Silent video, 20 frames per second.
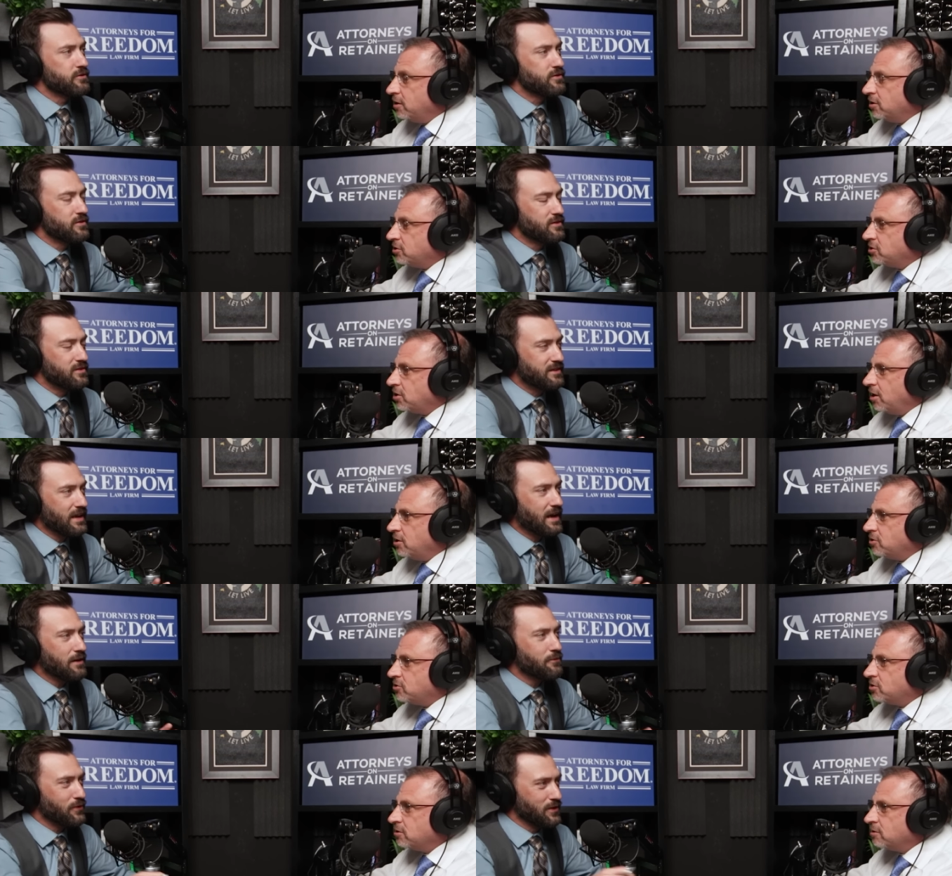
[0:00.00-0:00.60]
Speaker 1: in this case.
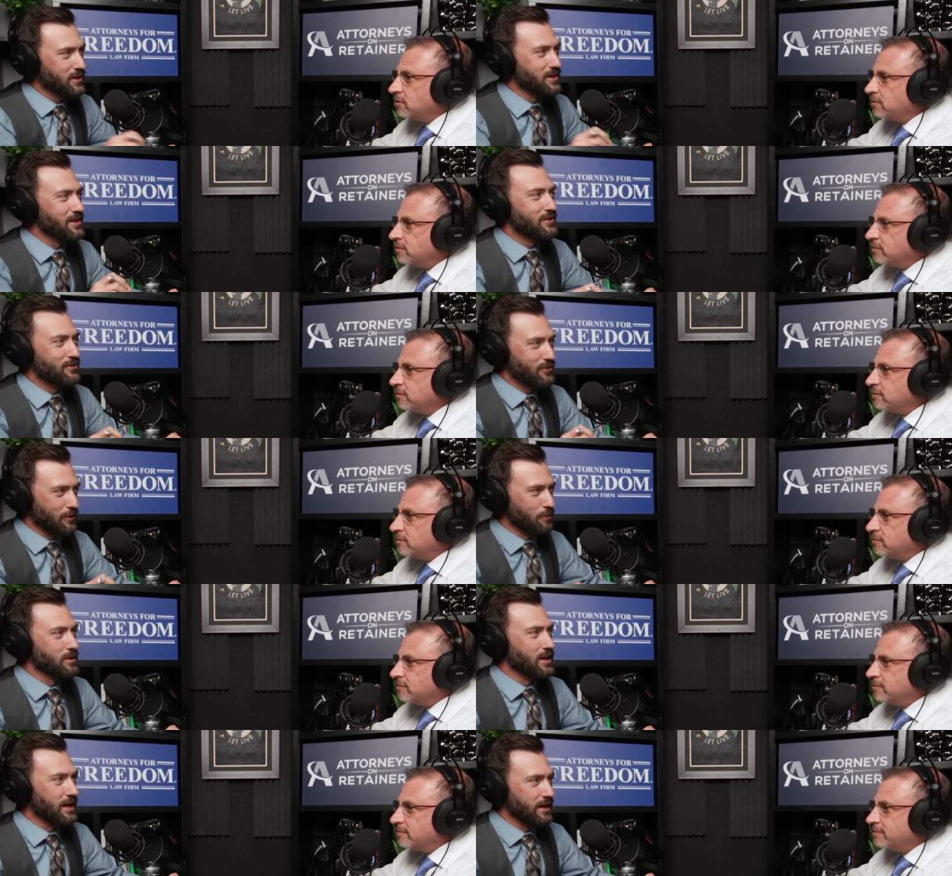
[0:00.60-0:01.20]
There's definitely
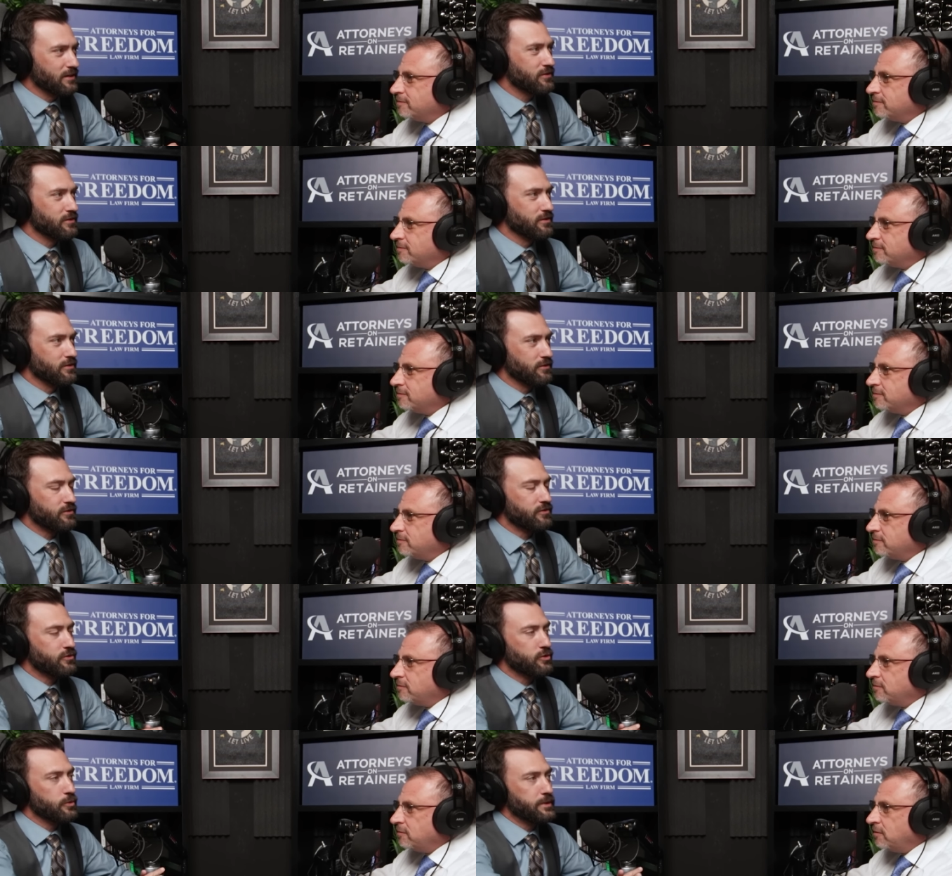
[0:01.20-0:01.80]
some
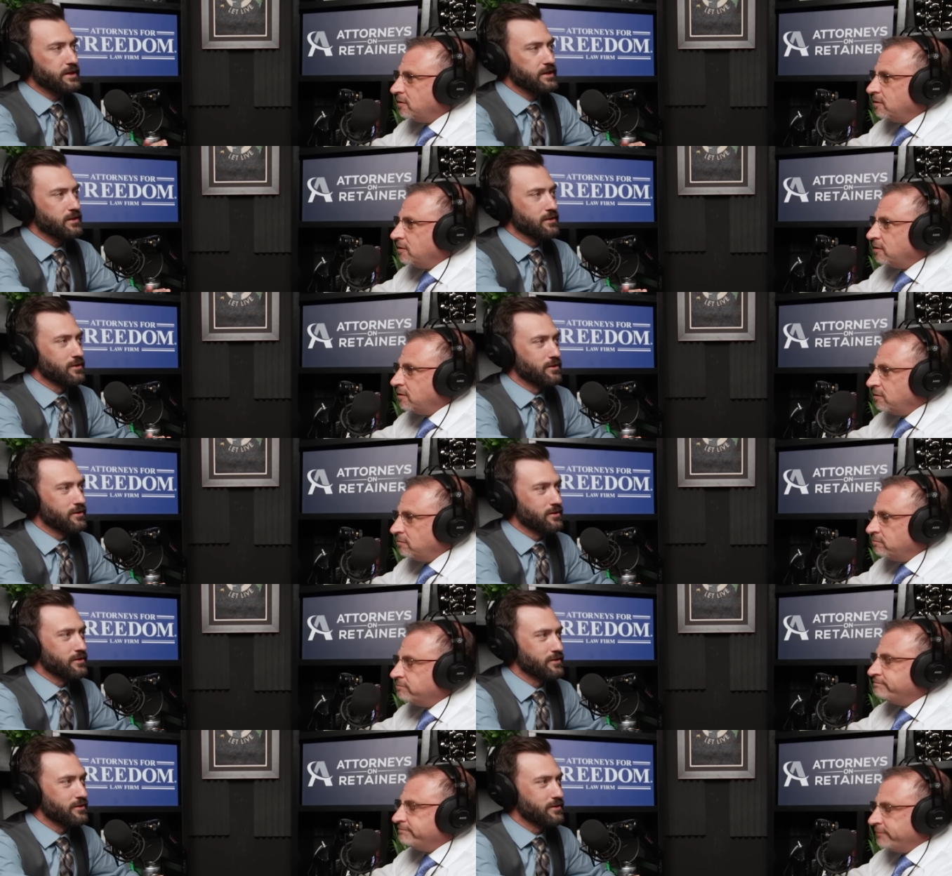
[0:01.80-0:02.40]
lessons to be
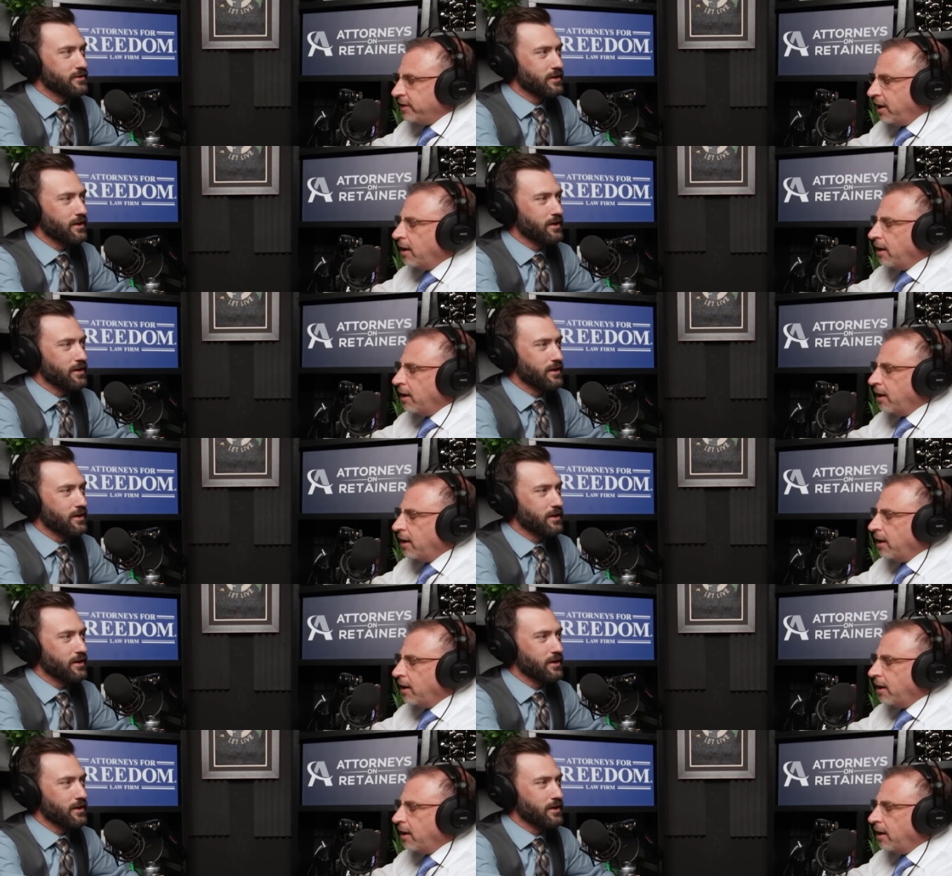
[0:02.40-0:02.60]
learned